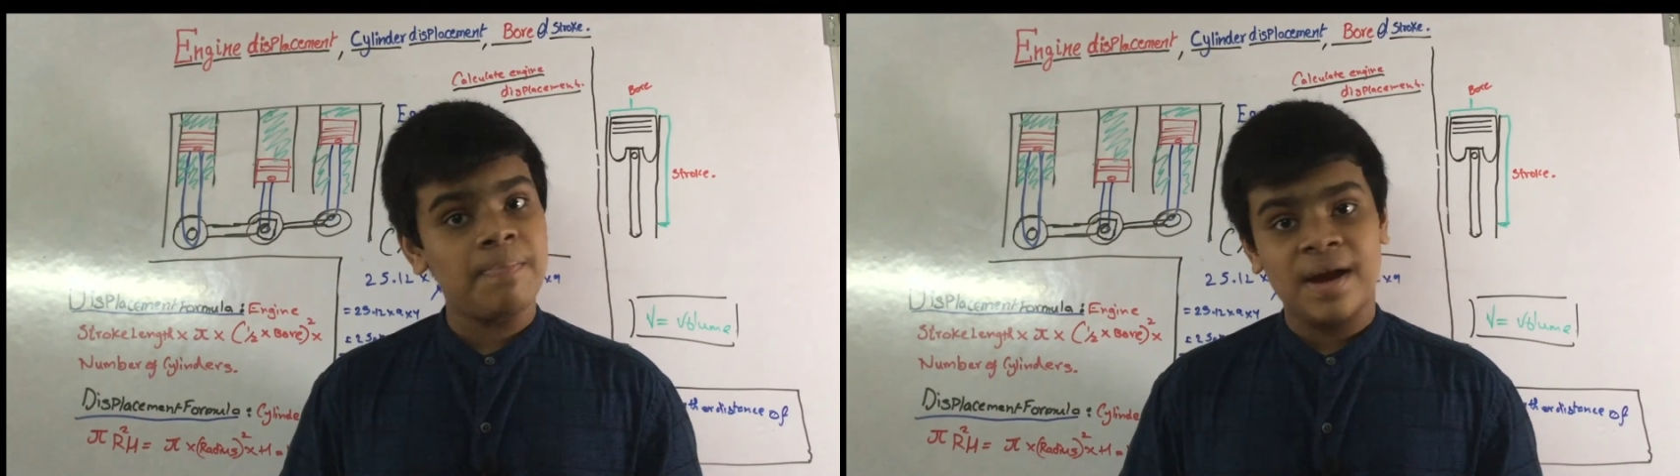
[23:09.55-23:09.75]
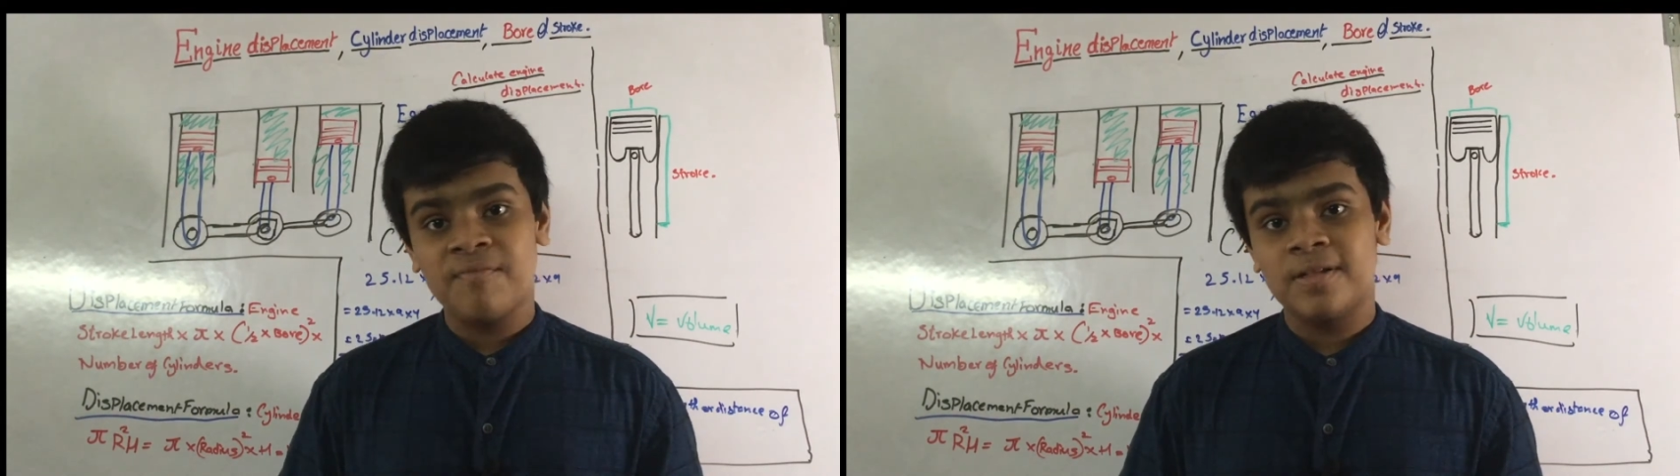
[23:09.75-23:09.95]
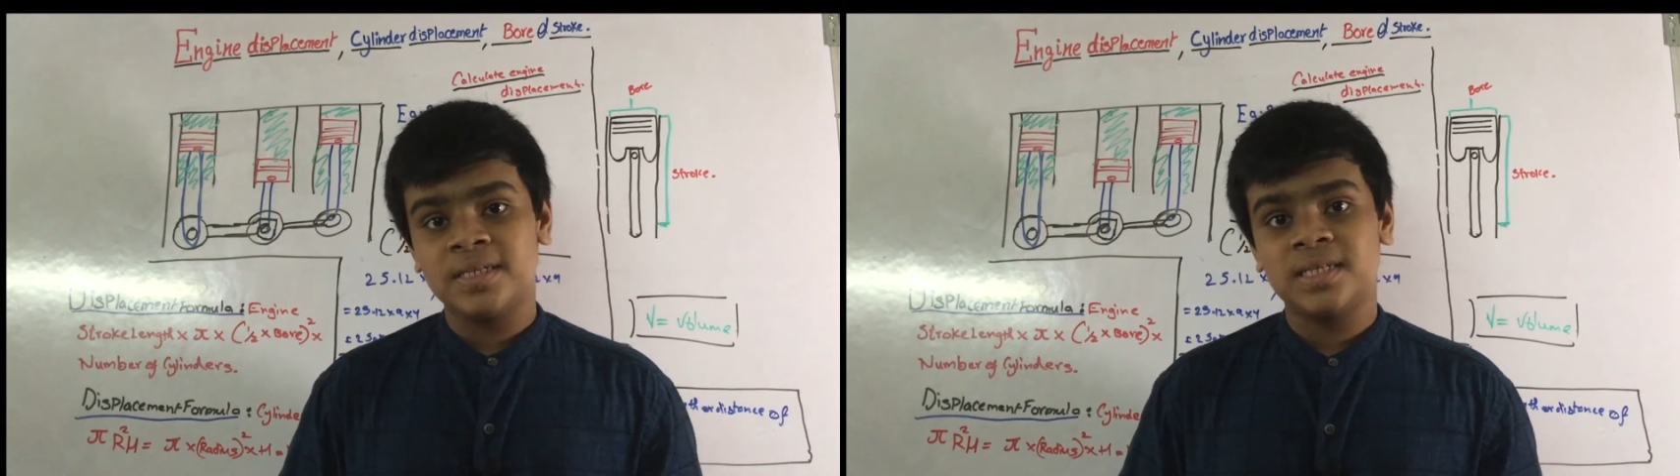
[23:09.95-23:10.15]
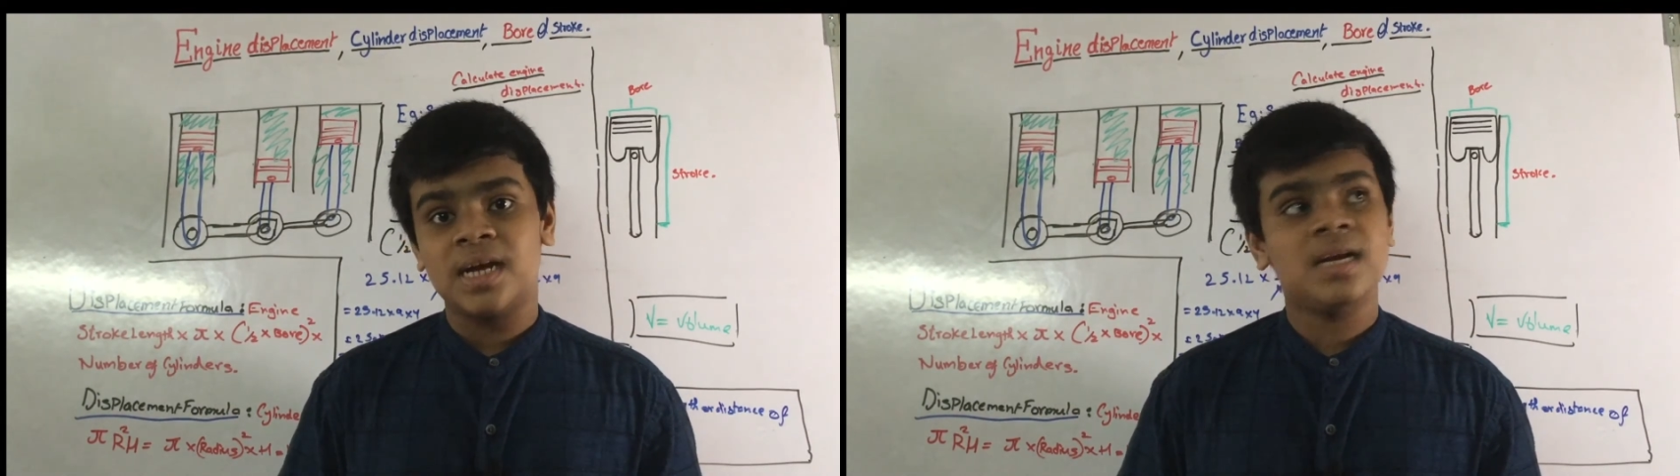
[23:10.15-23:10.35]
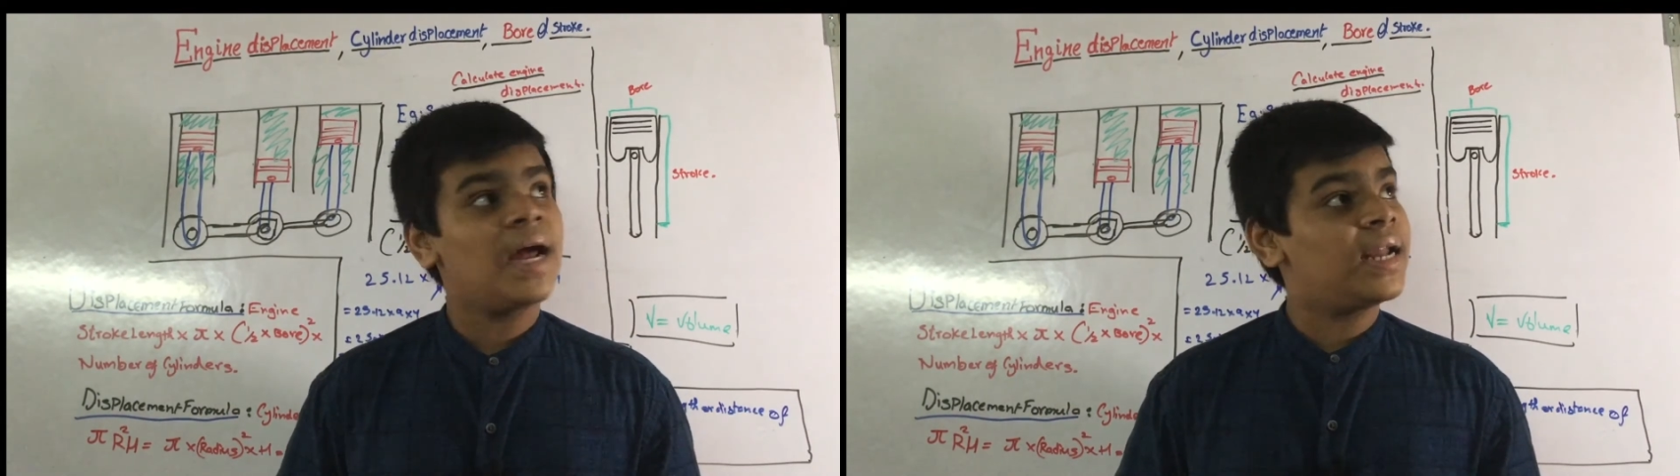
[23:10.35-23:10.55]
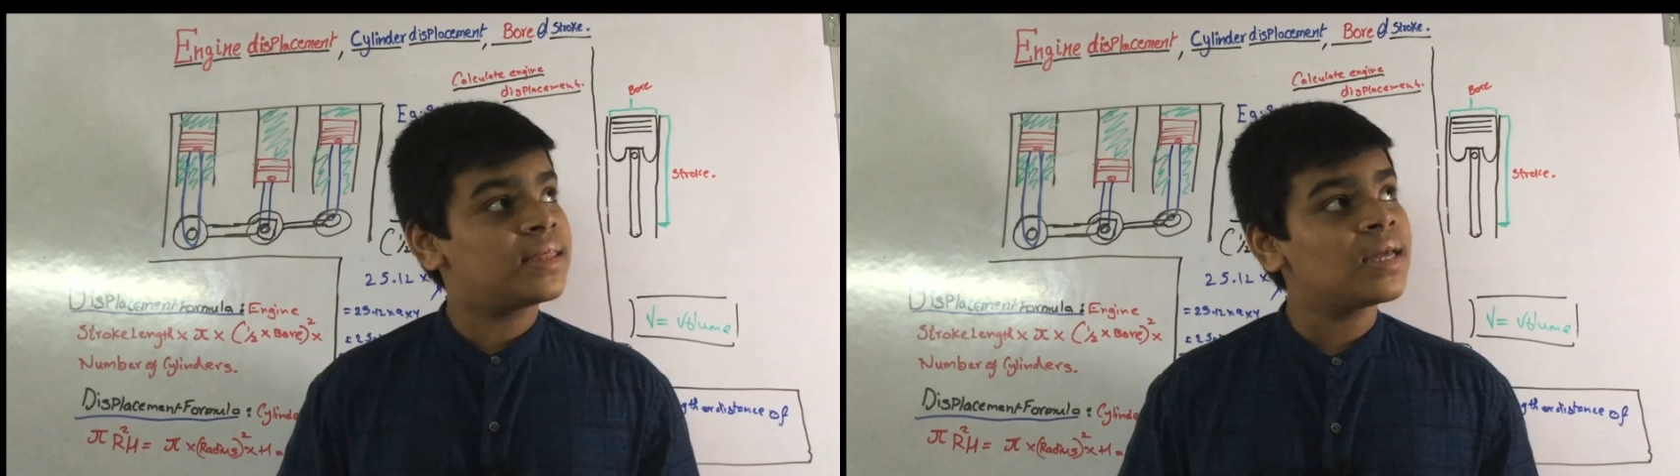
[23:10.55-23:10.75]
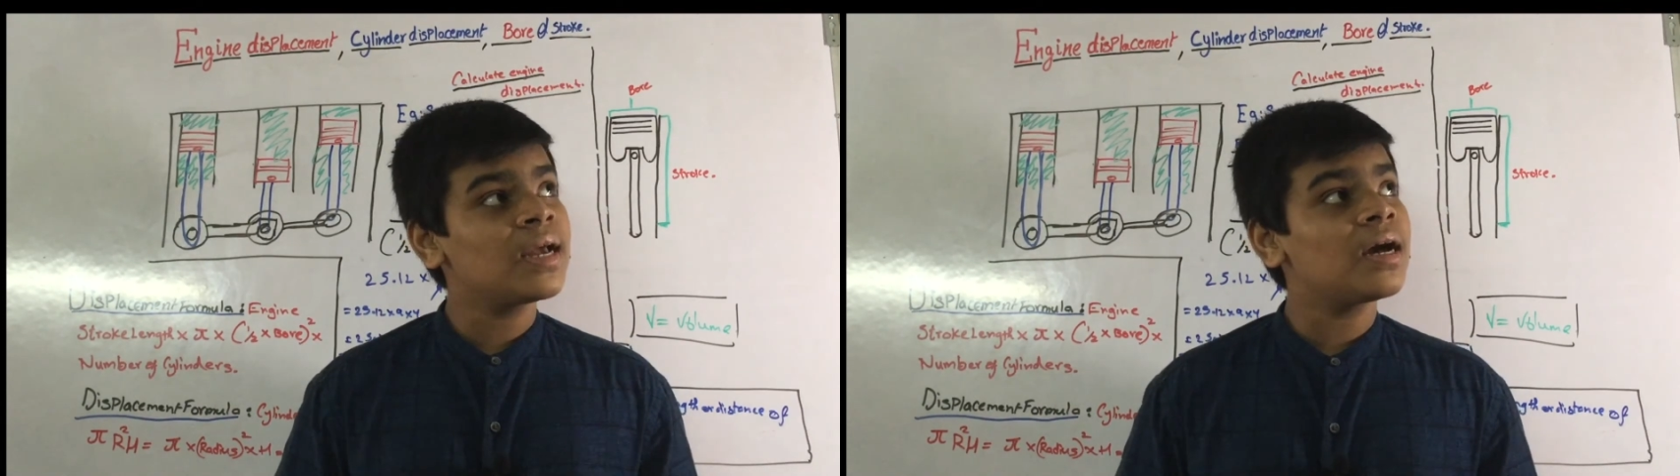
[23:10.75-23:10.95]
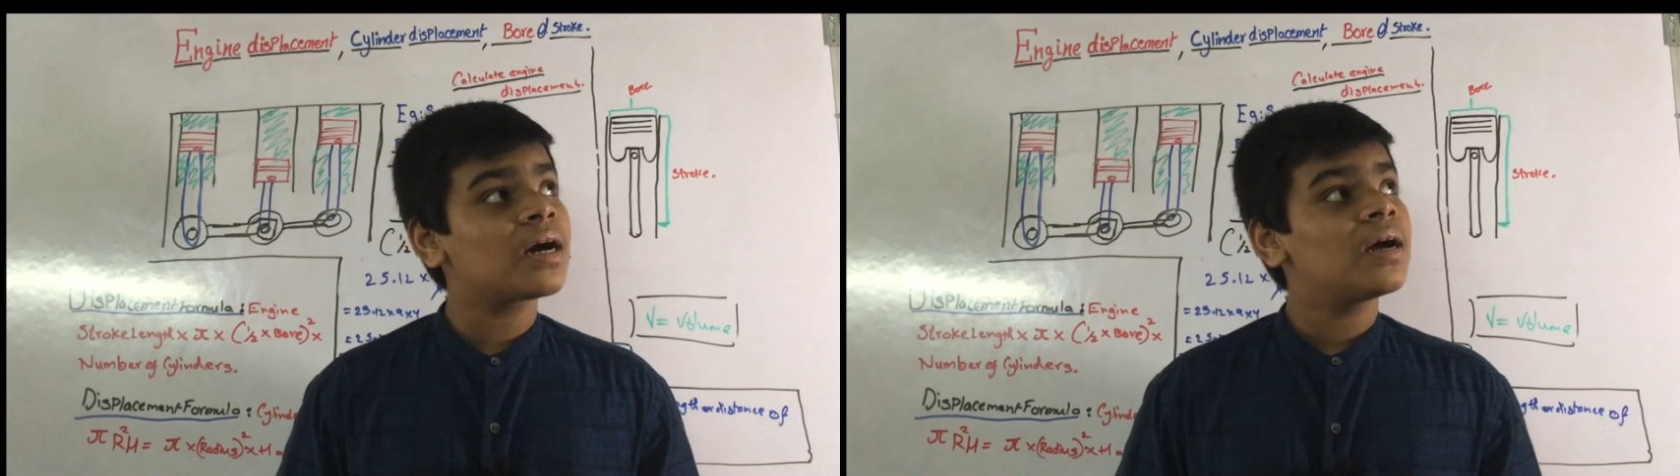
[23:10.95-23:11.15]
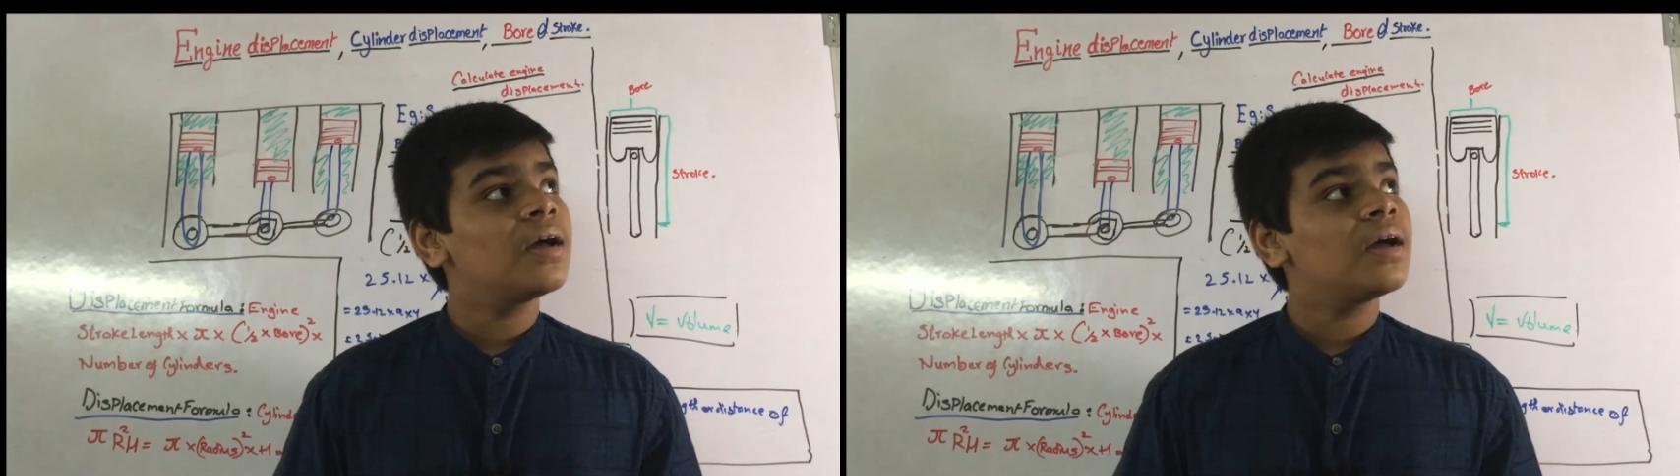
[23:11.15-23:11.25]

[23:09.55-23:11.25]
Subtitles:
plan for this channel, and I think